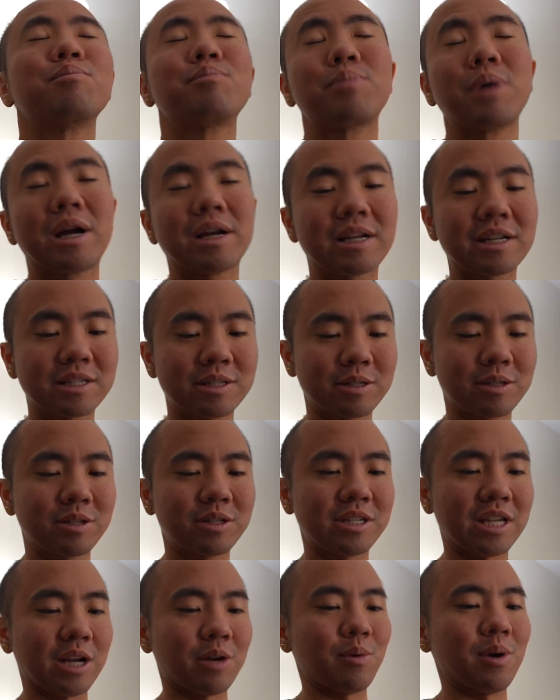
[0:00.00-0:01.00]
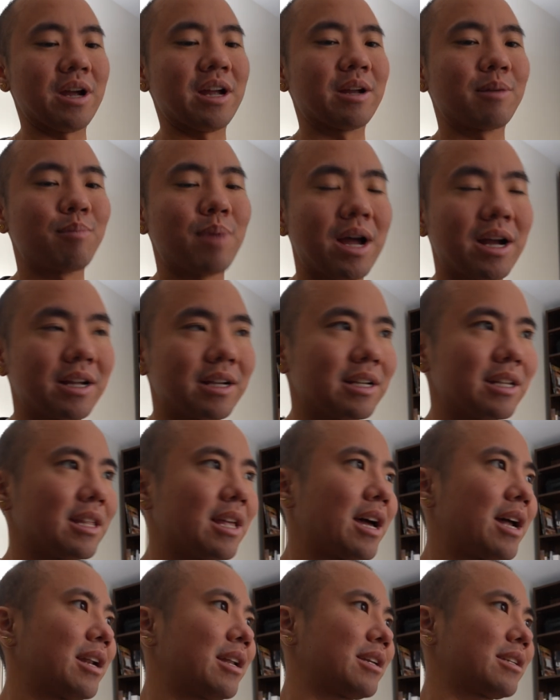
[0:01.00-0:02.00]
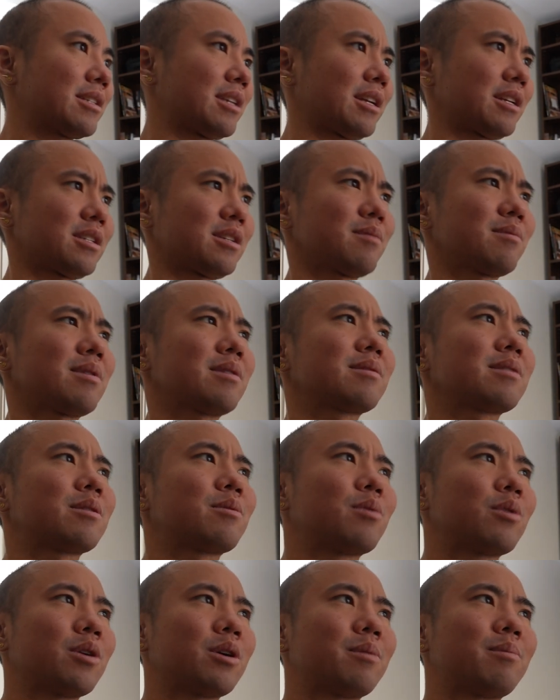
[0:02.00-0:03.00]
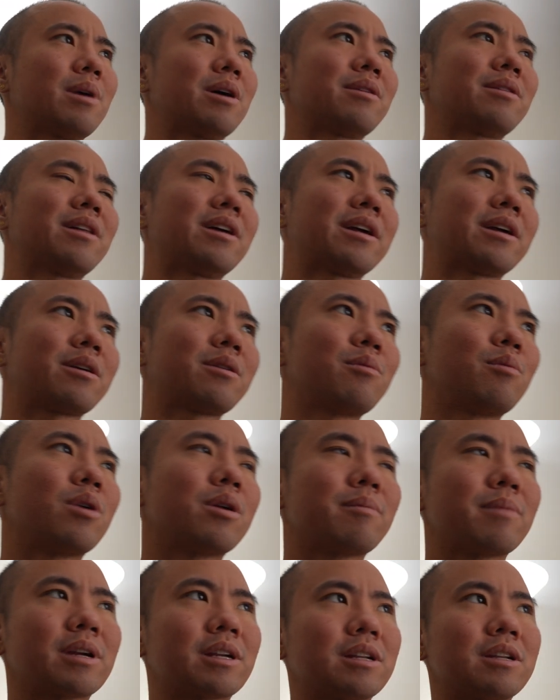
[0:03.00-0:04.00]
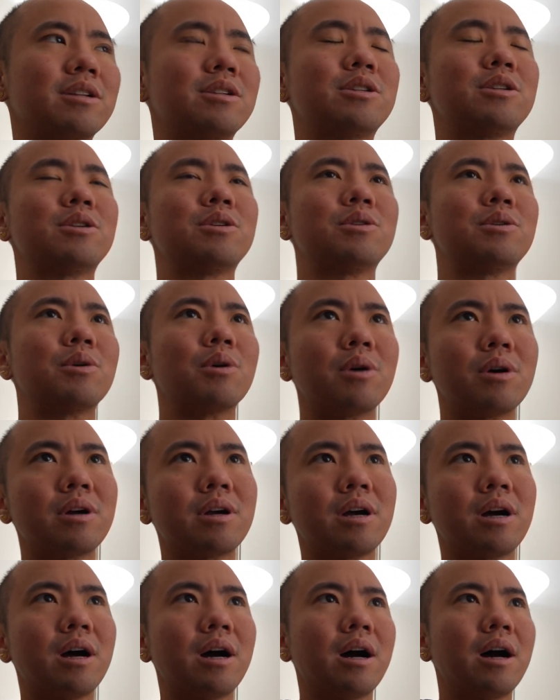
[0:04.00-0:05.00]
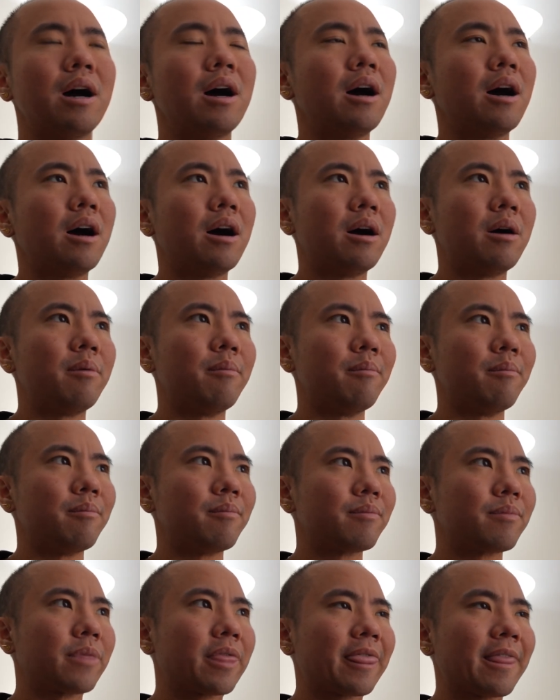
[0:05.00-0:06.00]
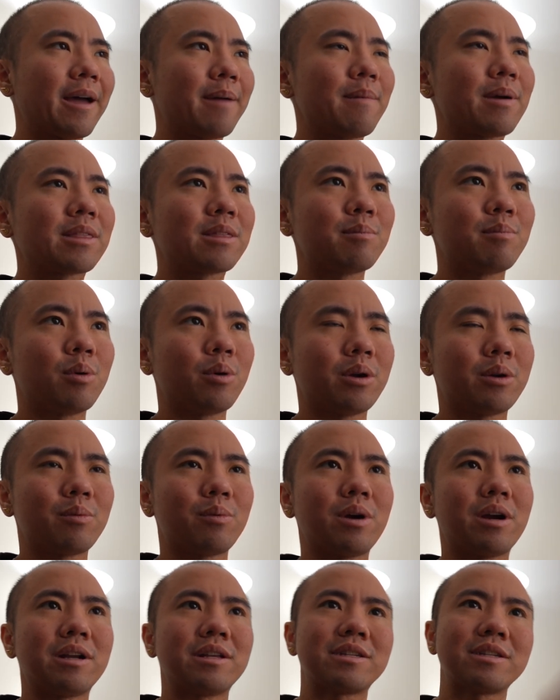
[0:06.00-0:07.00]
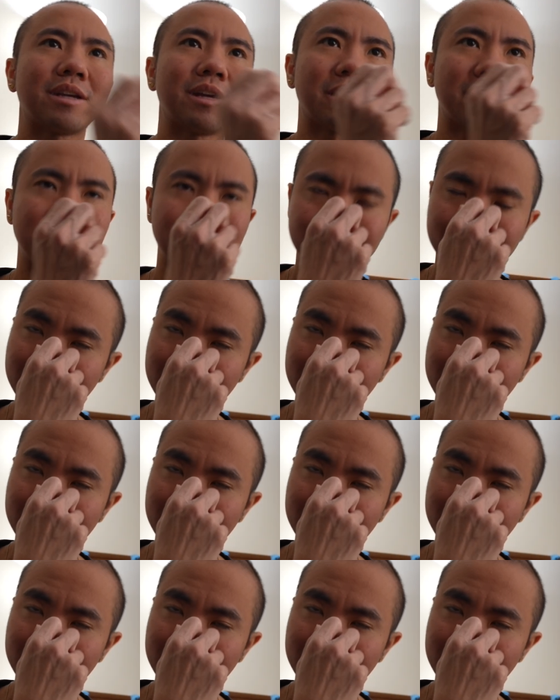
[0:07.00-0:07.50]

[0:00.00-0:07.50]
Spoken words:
I guess segueing back into that is like, sometimes I worry about like, what am I going to do? I'm at the point where it's like,